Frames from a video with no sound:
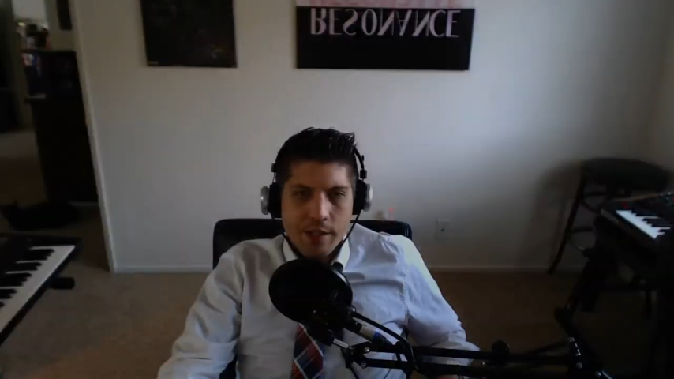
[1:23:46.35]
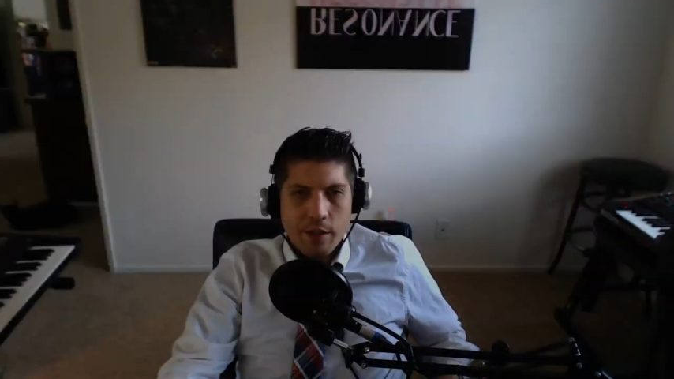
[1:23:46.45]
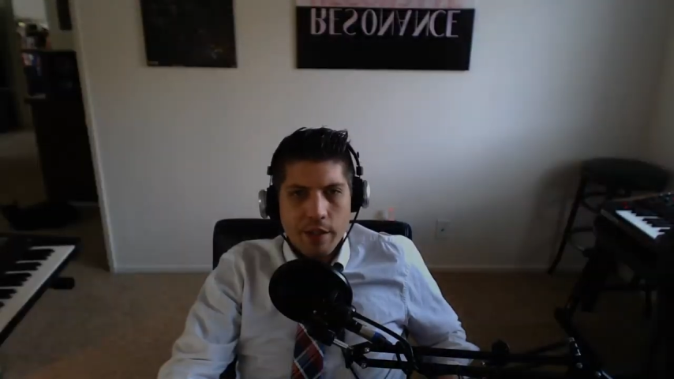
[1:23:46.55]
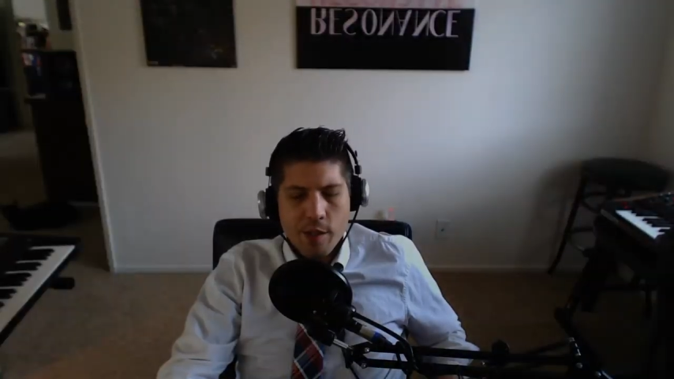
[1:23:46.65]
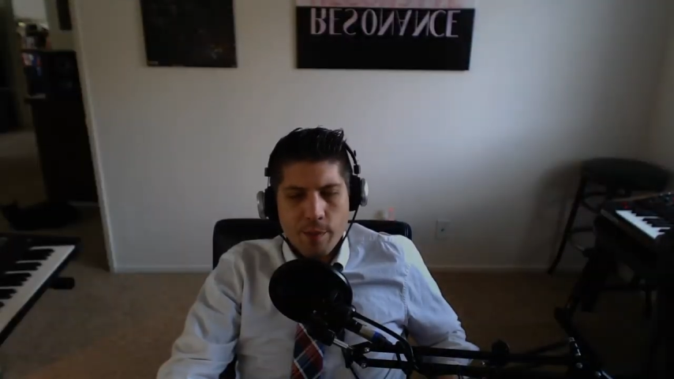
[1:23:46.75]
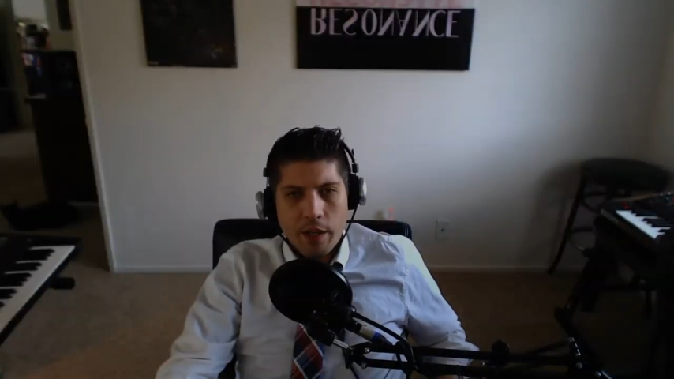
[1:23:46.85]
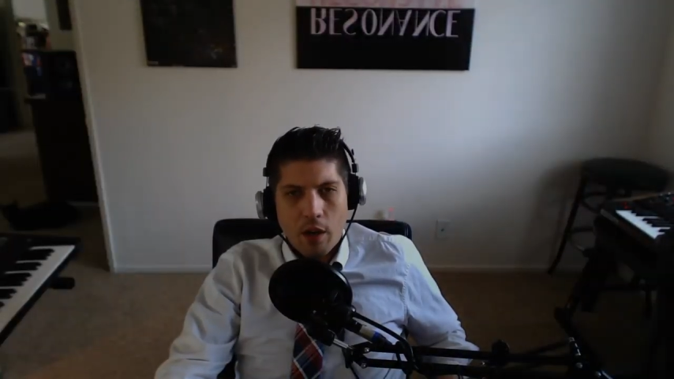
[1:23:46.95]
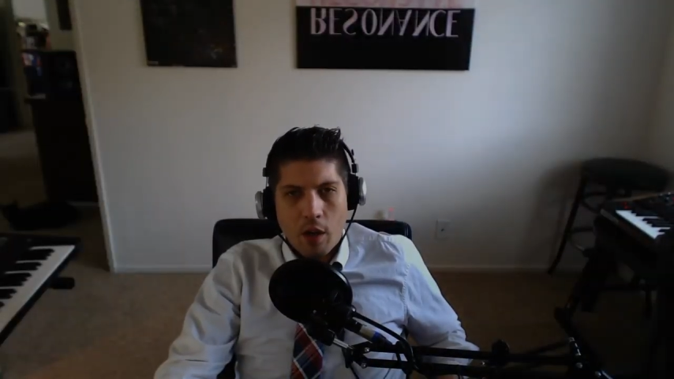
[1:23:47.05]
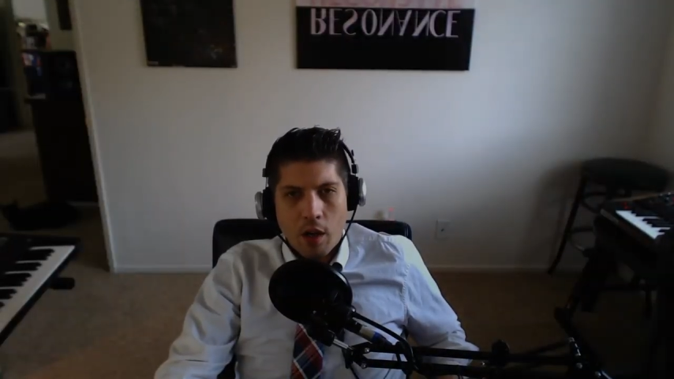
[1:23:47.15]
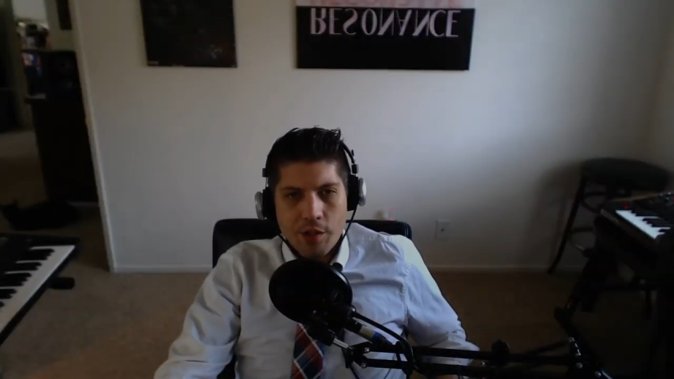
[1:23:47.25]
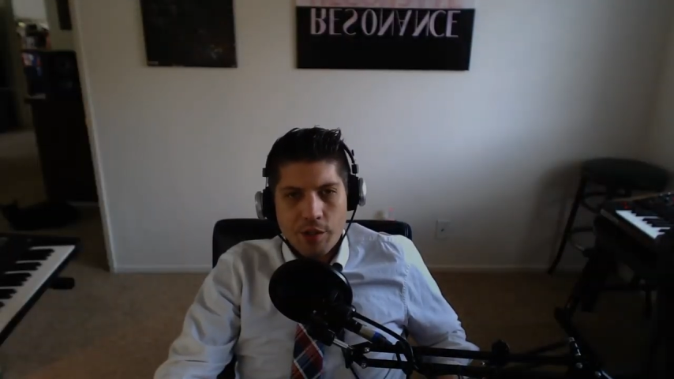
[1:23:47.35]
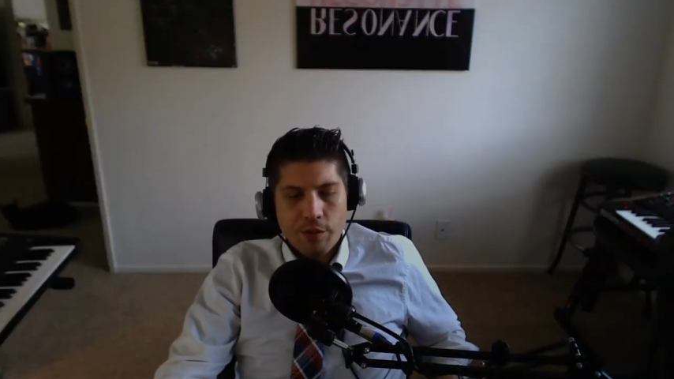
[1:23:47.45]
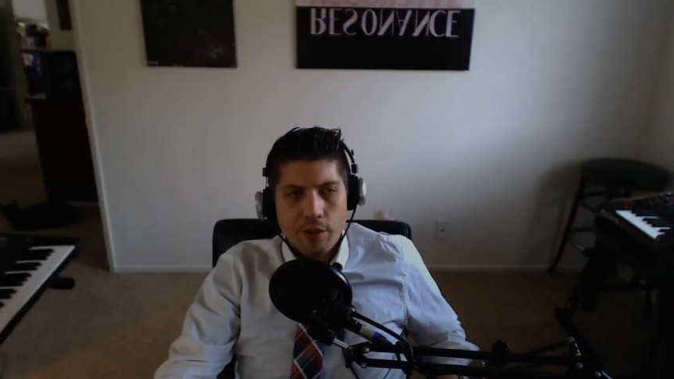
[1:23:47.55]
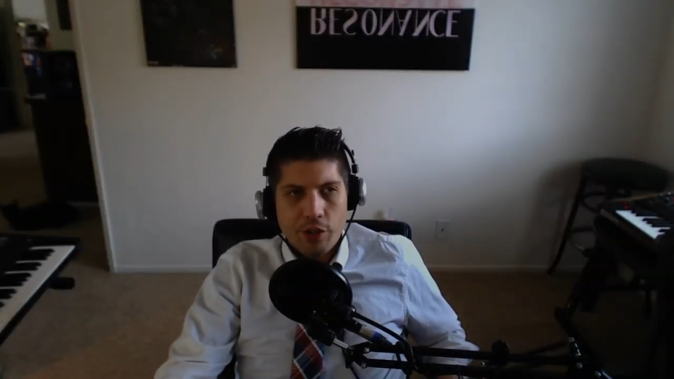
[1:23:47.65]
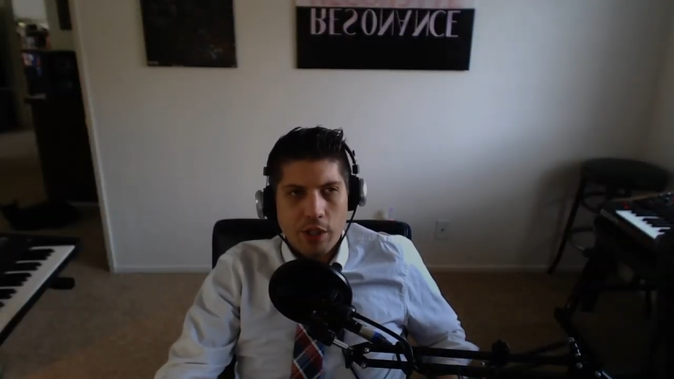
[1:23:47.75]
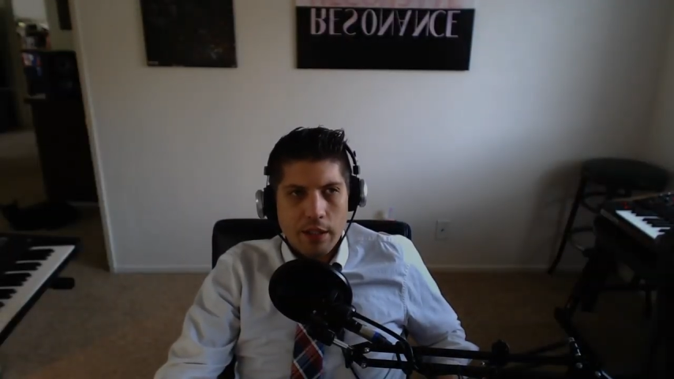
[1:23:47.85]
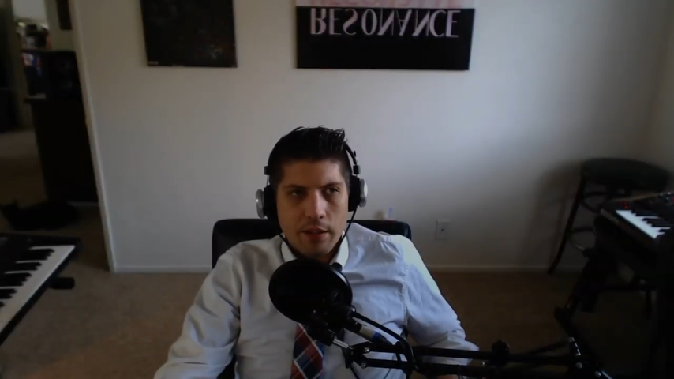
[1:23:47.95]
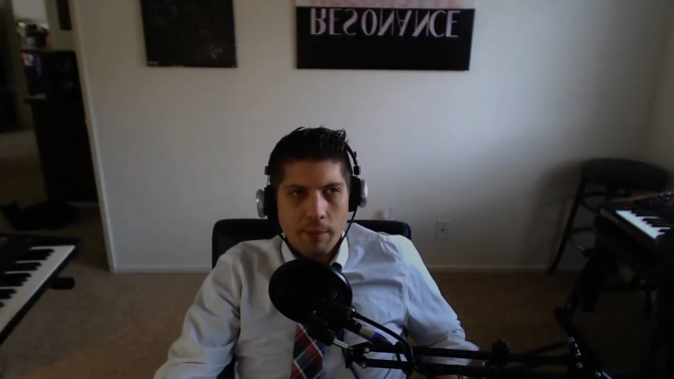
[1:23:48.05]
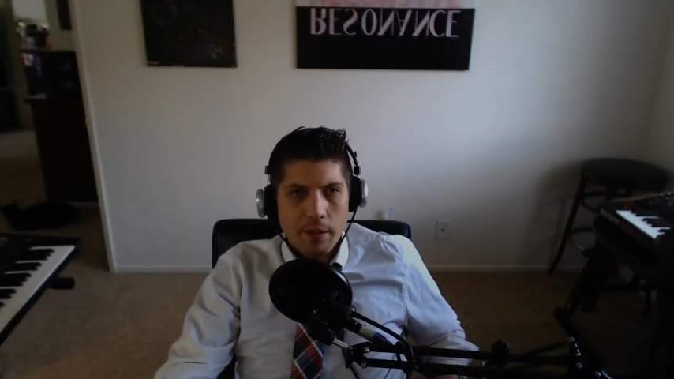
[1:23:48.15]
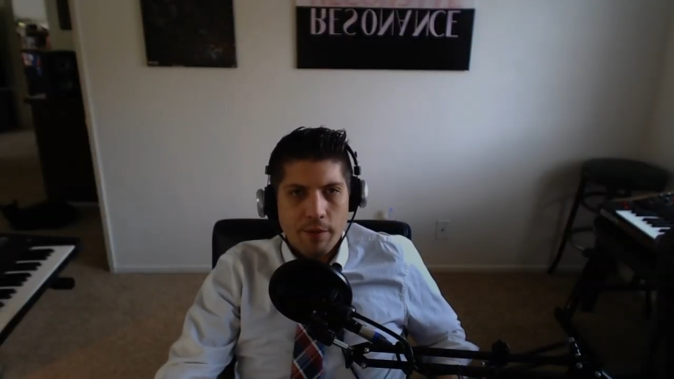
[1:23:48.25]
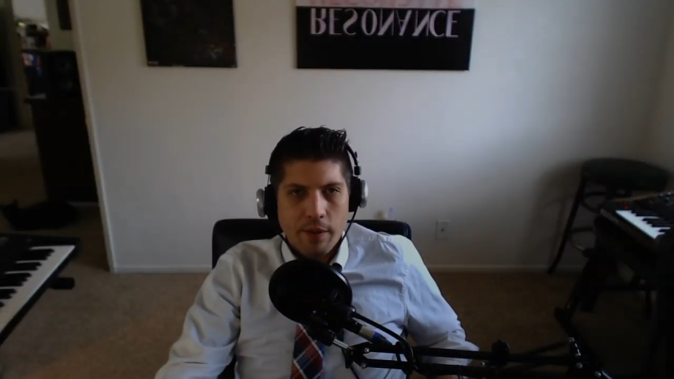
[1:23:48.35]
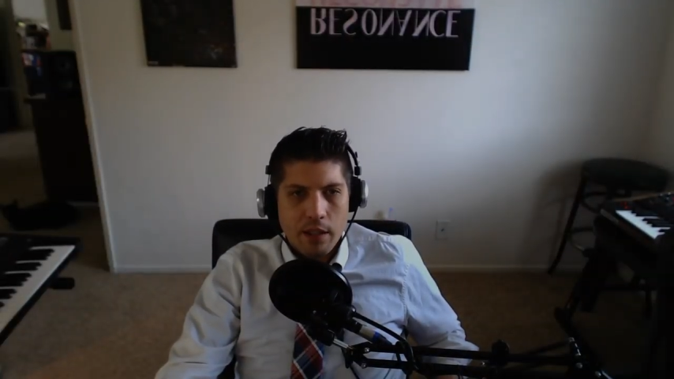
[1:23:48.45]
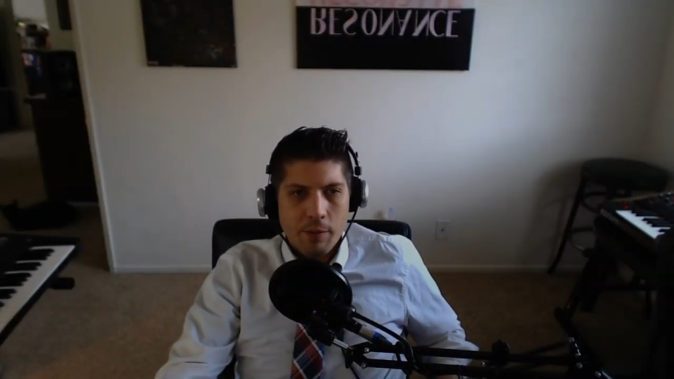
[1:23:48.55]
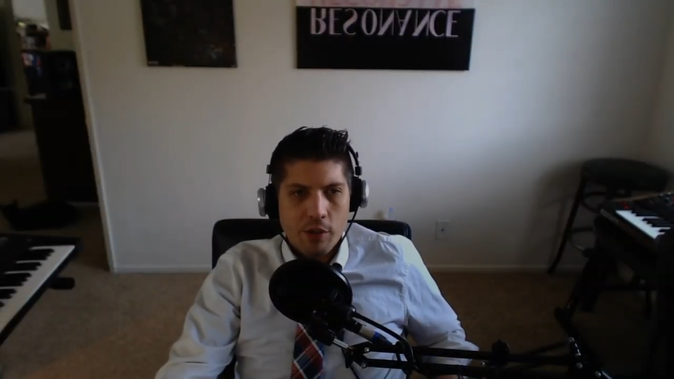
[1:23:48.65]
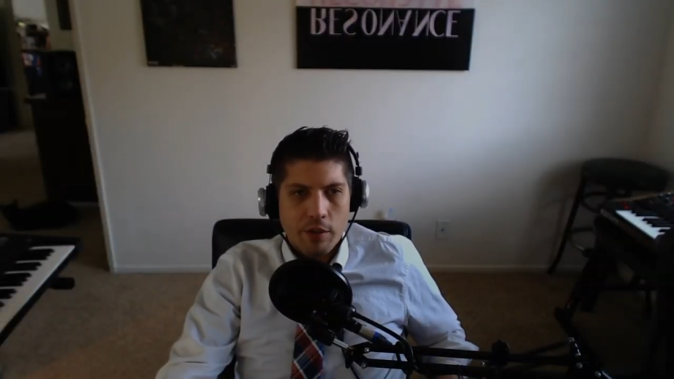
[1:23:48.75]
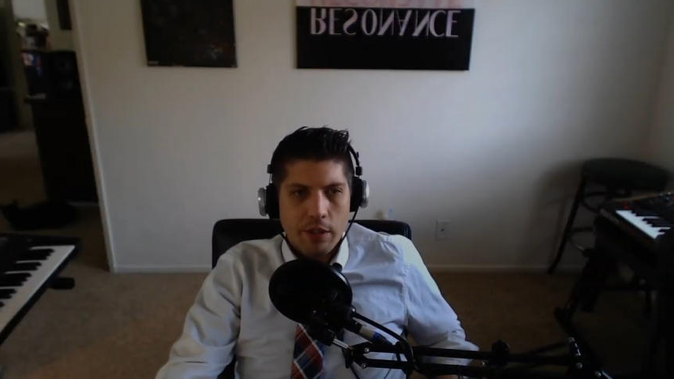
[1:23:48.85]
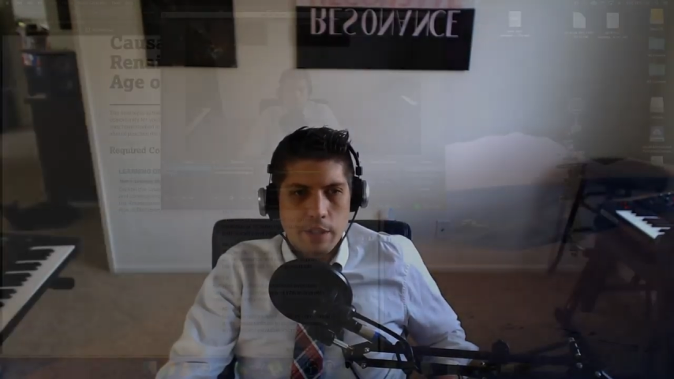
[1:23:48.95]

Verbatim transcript: know this, but on Schoology, let me, in fact, let me show you